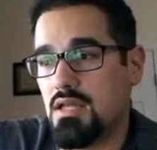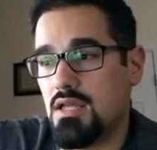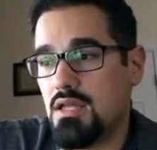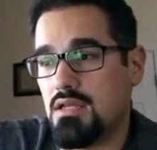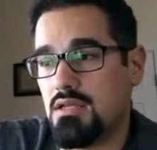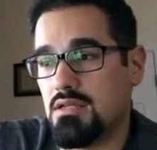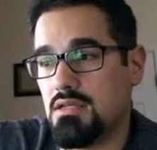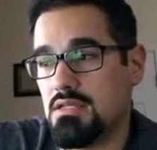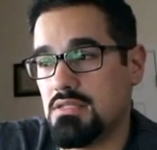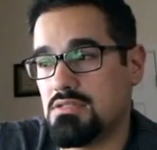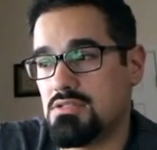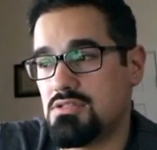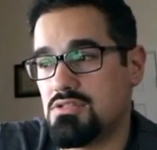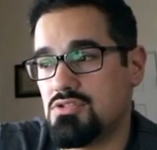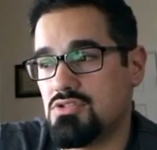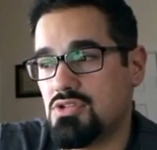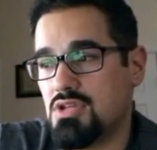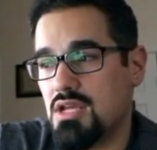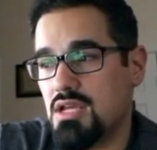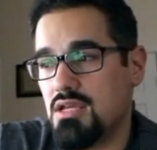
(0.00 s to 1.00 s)

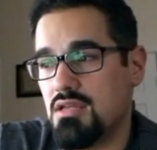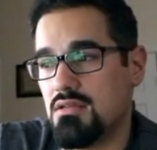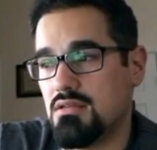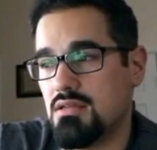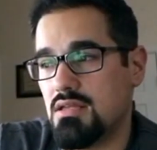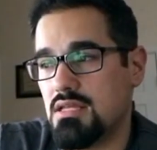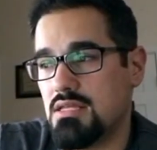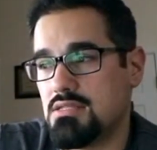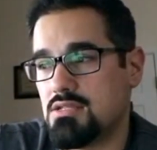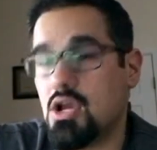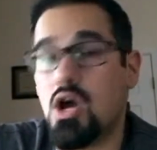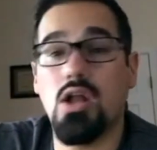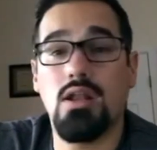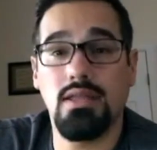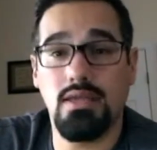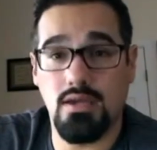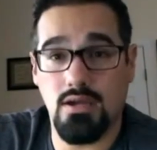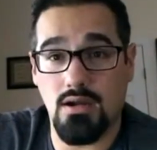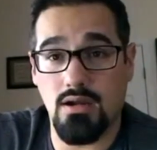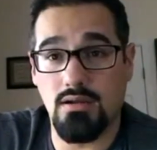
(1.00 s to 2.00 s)
his calling
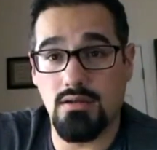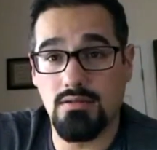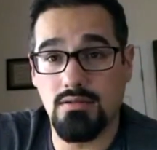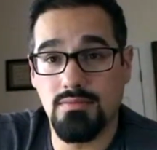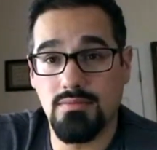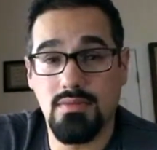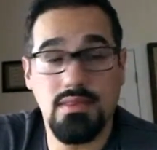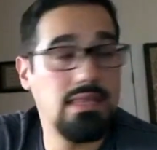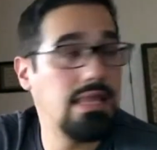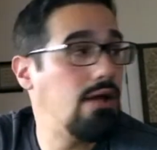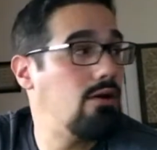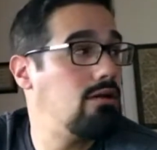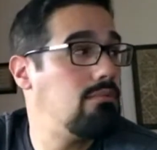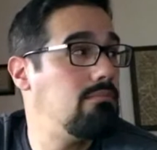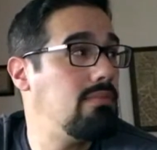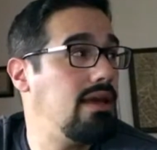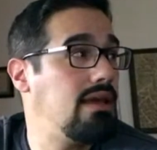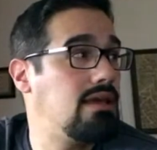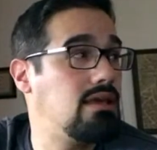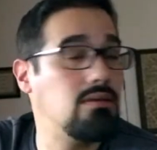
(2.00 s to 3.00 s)
card. That would
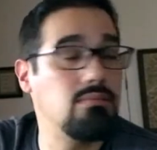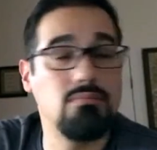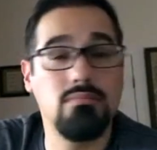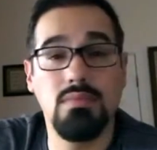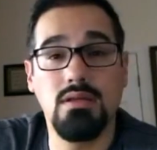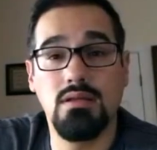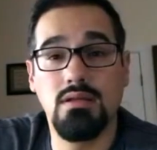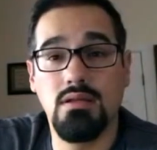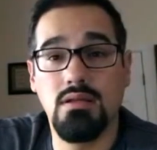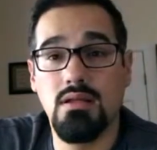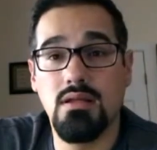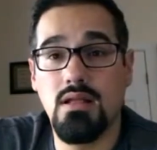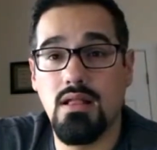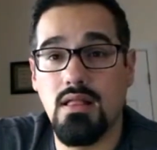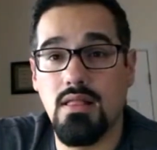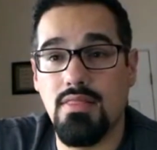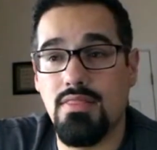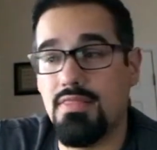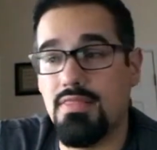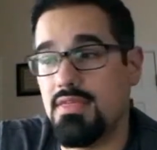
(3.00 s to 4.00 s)
make him
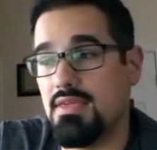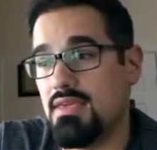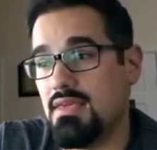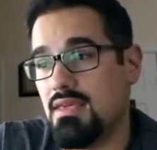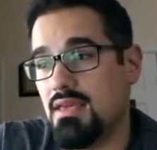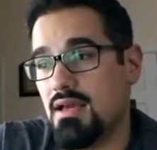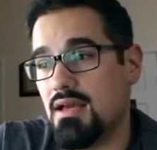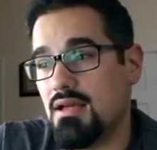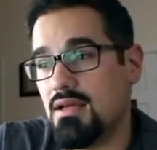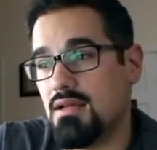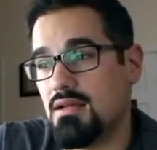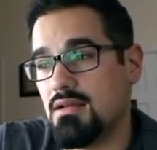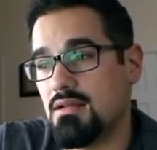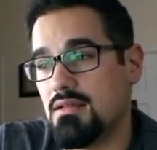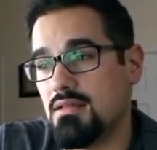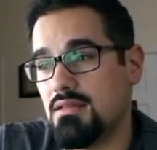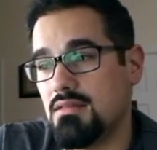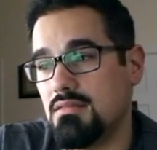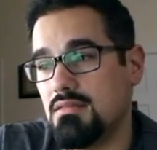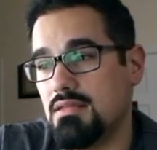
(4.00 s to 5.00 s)
the
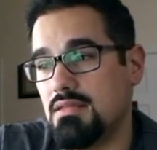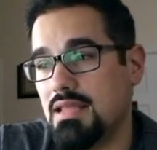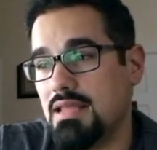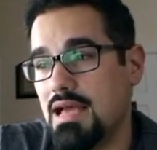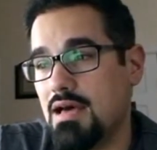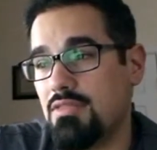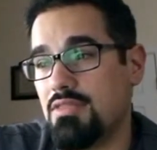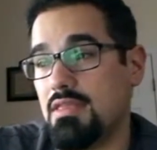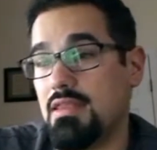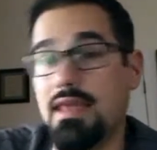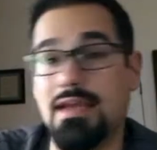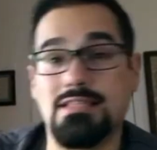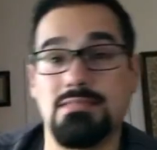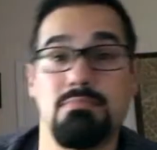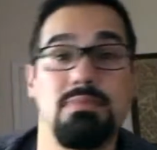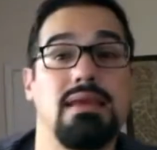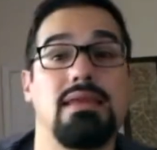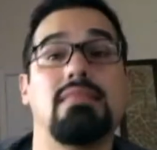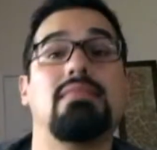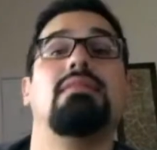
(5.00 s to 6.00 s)
next
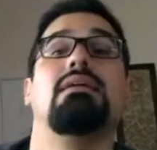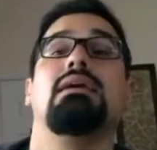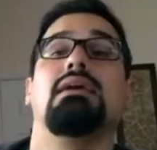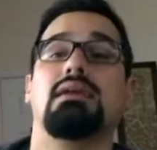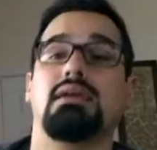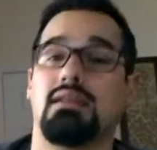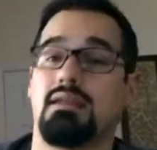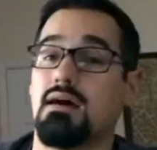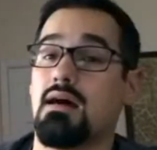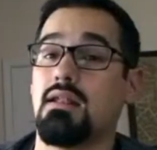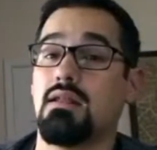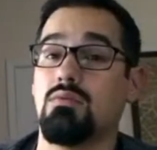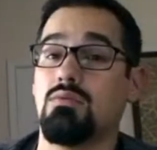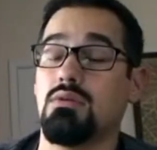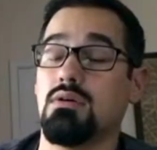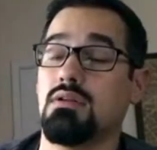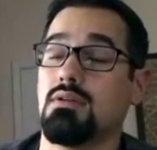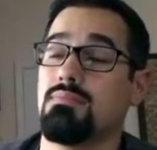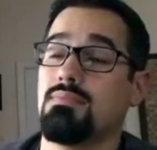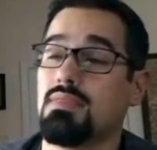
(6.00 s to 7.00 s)
big thing in
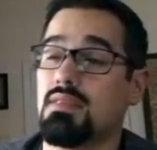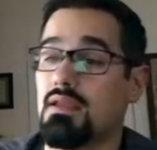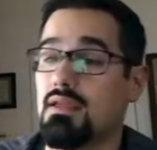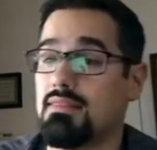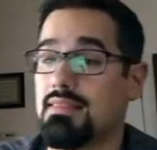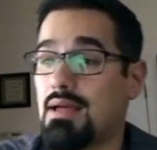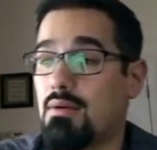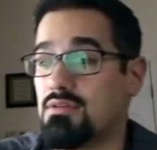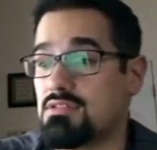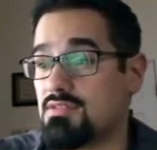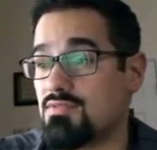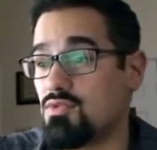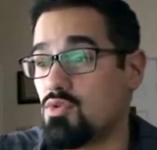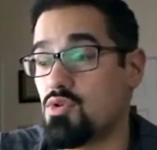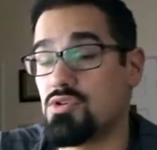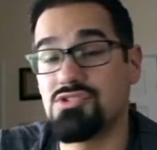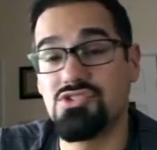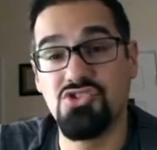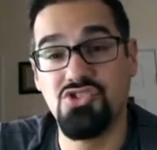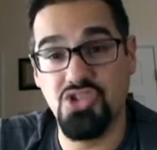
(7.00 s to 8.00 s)
Hollywood. And that was, of
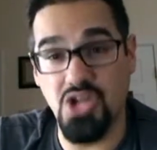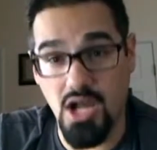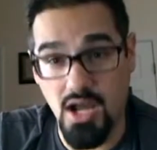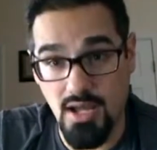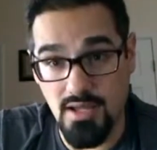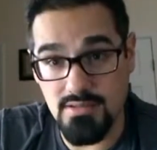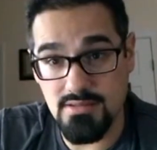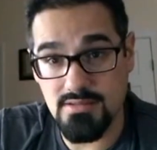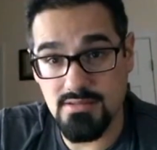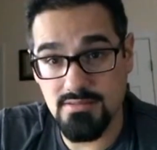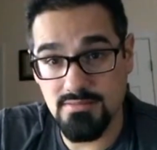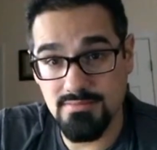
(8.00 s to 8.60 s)
course, Jaws.